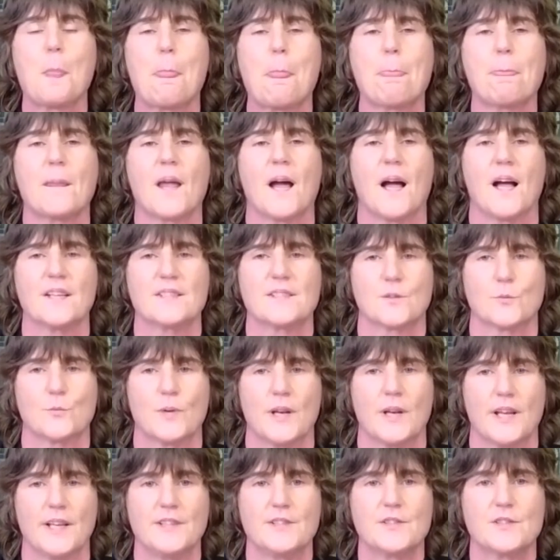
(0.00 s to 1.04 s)
as it
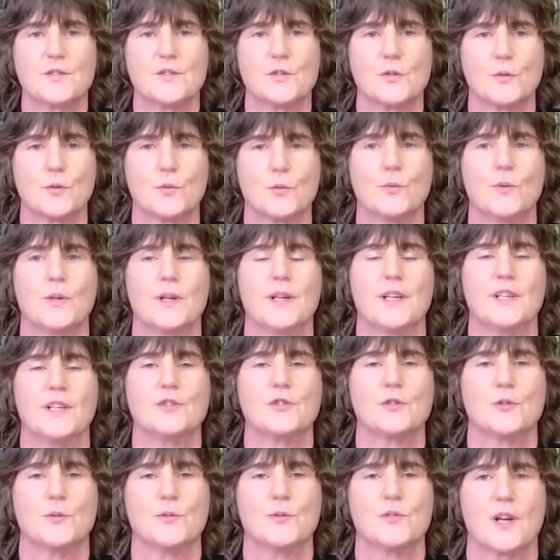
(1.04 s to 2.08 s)
relates to
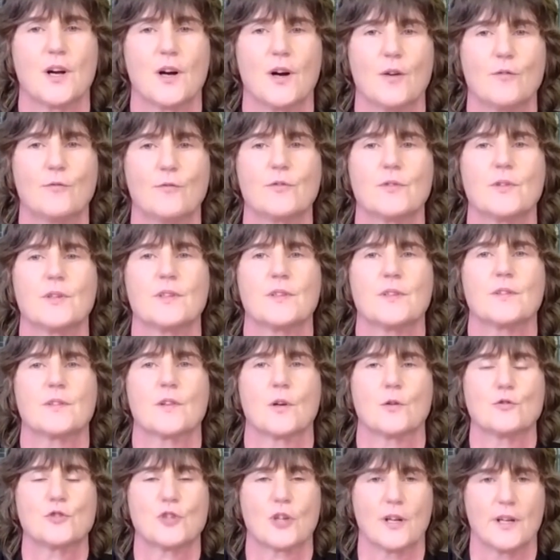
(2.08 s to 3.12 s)
issues of
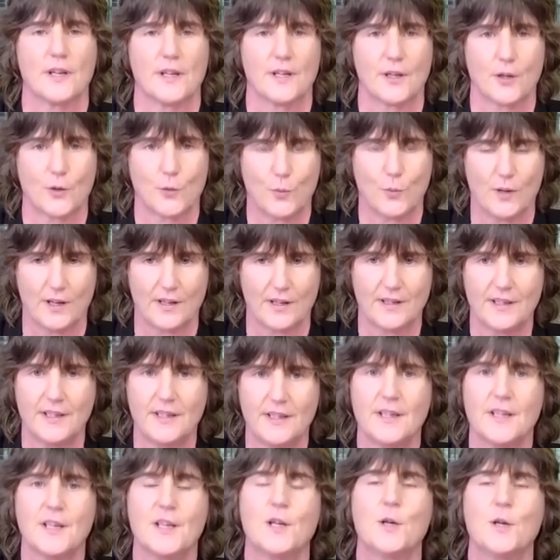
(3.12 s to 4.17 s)
social
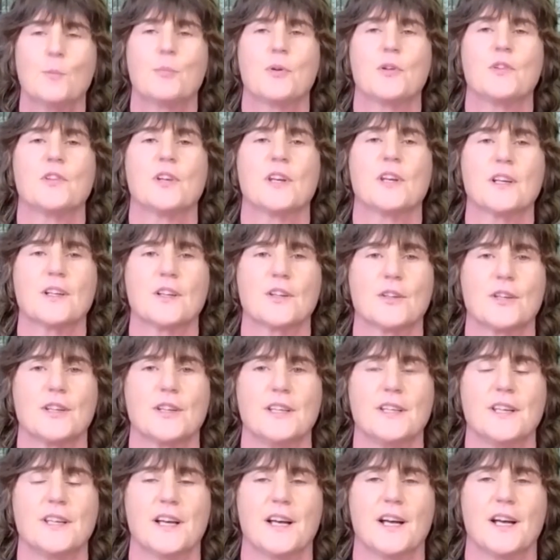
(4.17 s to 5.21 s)
inequality,
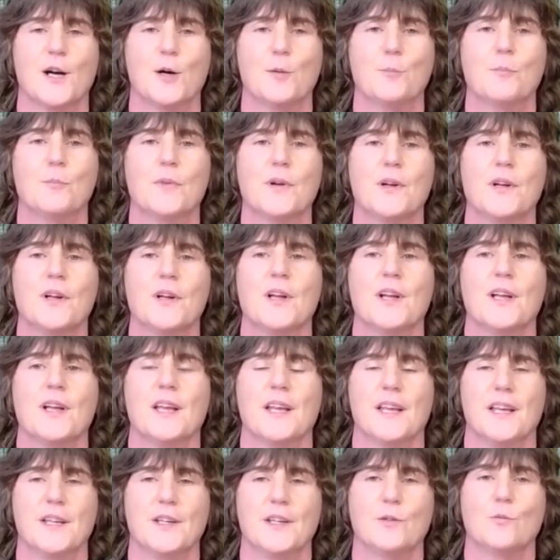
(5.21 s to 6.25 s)
particularly
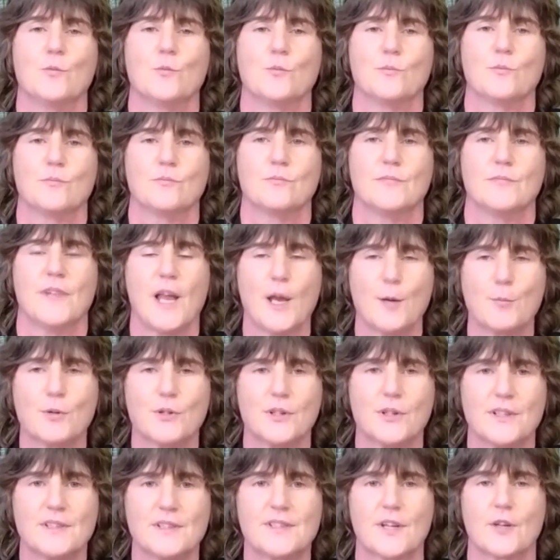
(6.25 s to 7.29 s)
in
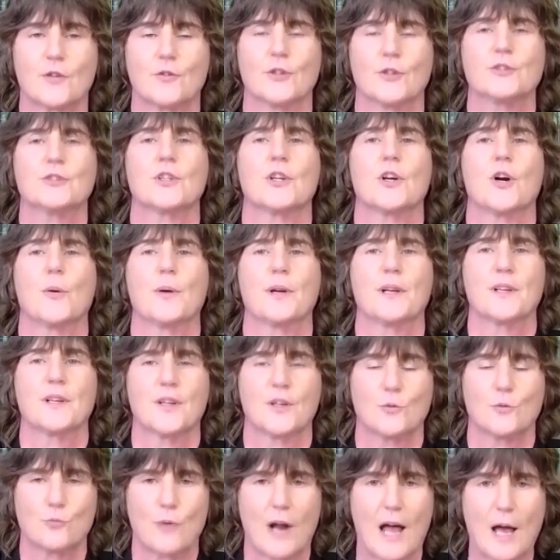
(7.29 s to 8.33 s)
neighborhoods that are undergoing
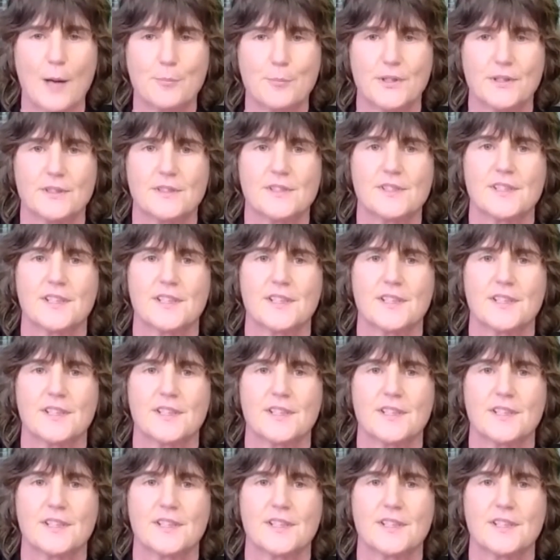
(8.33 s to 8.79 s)
kind of rapid